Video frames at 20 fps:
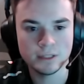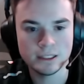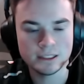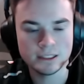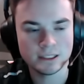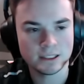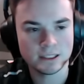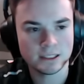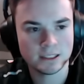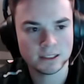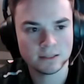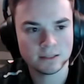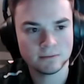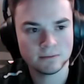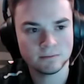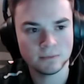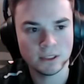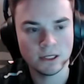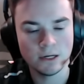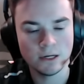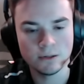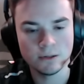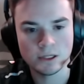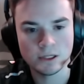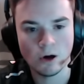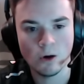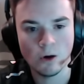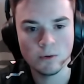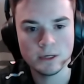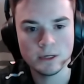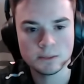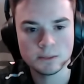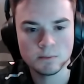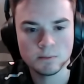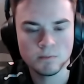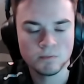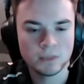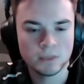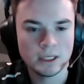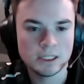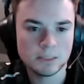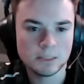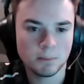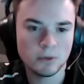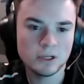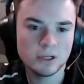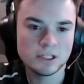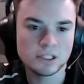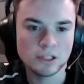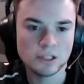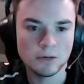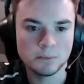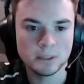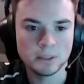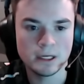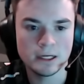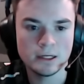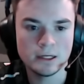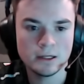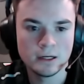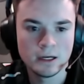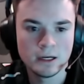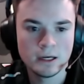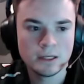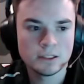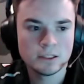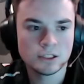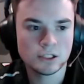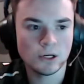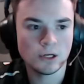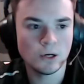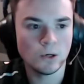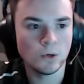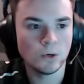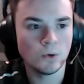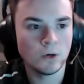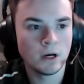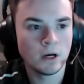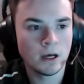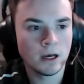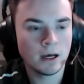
He just you know is always he's a pretty slow player, so